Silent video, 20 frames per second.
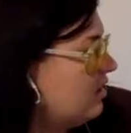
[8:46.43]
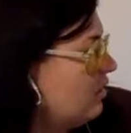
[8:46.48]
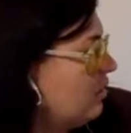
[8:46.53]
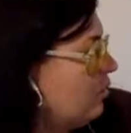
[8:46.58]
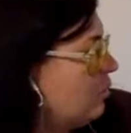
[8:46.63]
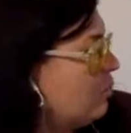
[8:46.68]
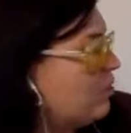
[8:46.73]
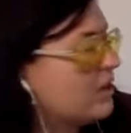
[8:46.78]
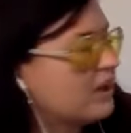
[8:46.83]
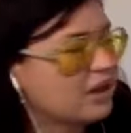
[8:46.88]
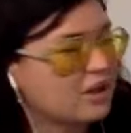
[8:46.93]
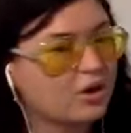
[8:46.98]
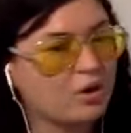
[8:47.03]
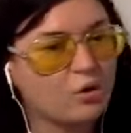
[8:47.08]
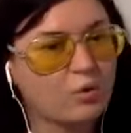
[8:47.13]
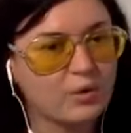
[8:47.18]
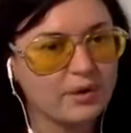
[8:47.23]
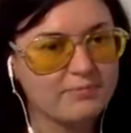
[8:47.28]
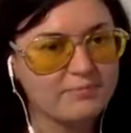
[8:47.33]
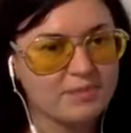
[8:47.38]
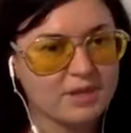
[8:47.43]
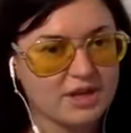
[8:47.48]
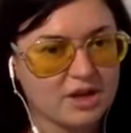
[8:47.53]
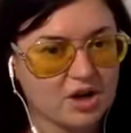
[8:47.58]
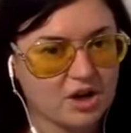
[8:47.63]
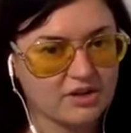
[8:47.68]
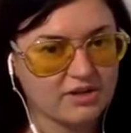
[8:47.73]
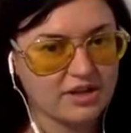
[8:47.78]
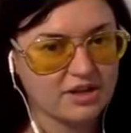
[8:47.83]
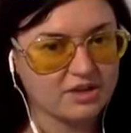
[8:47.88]
what equipment
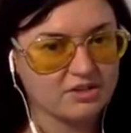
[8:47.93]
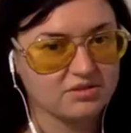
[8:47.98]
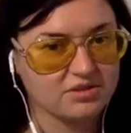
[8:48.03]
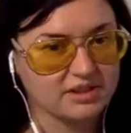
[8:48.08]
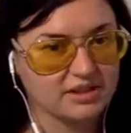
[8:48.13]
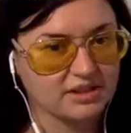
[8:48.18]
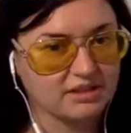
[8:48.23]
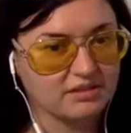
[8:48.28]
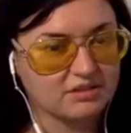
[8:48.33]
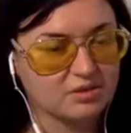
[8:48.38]
are they using?